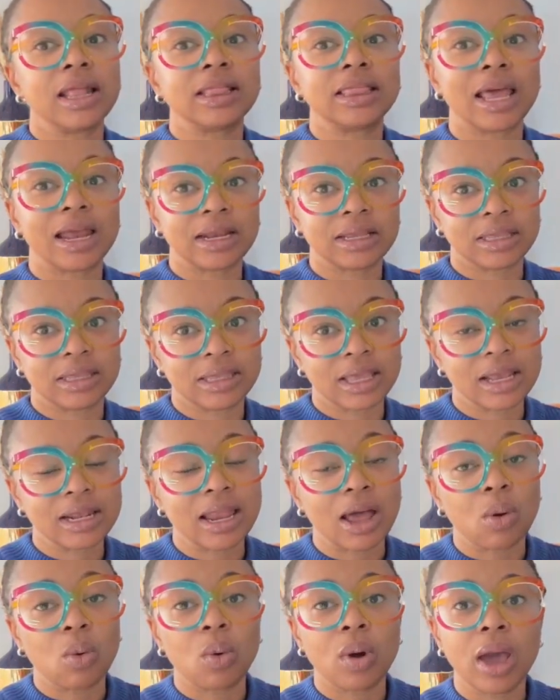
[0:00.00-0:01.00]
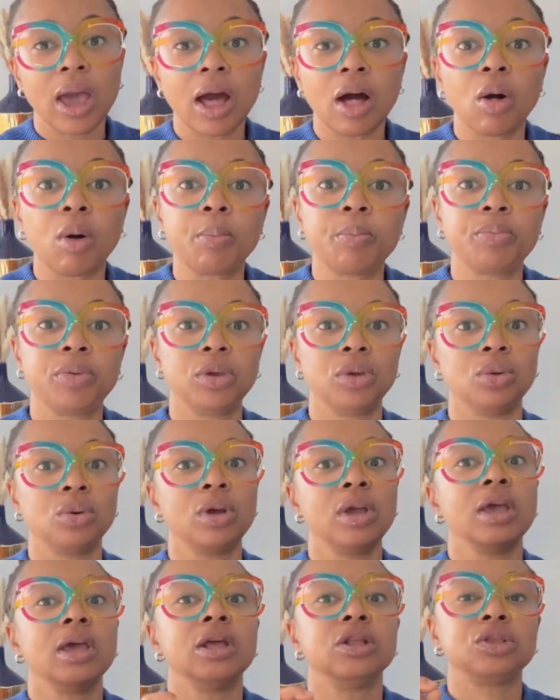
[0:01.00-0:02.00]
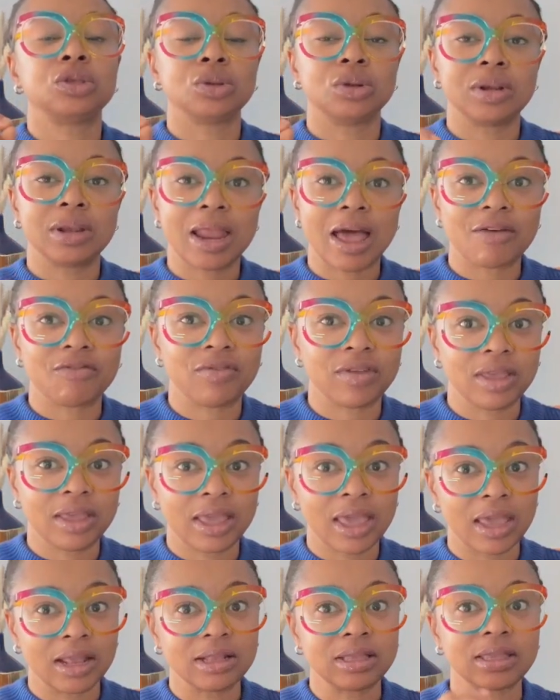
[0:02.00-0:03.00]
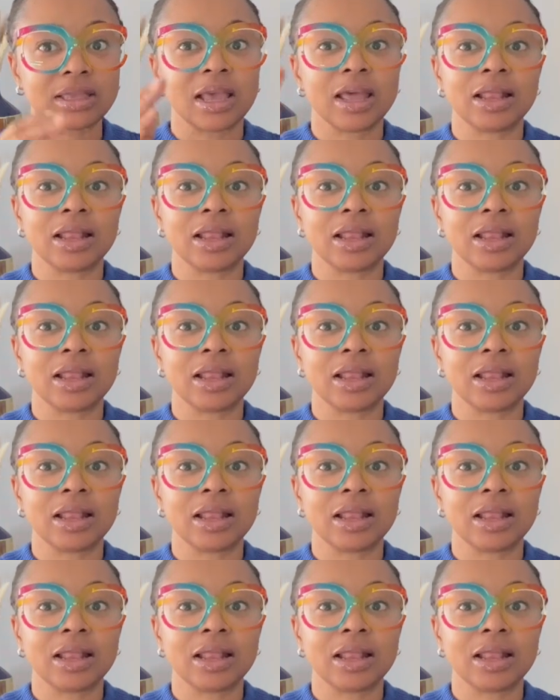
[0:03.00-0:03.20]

that is there that will help you to navigate